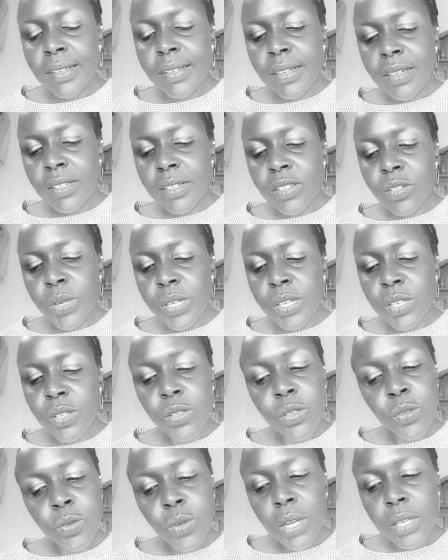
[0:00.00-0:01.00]

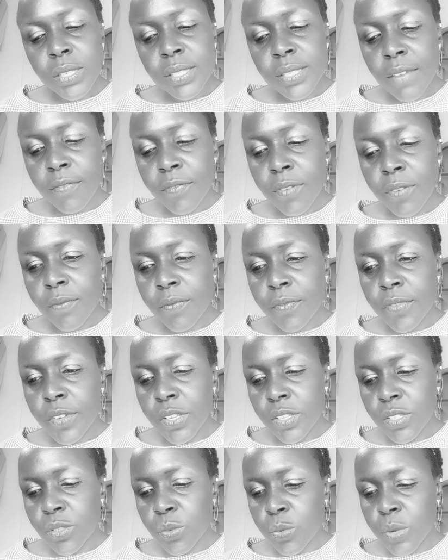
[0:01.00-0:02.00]
22, I'll start from
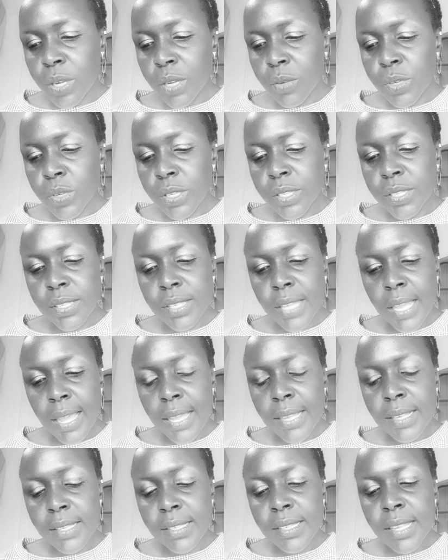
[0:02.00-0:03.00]
verse 1, which
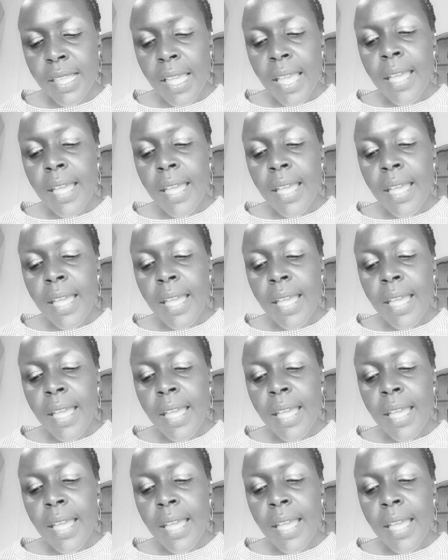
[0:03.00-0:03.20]
says,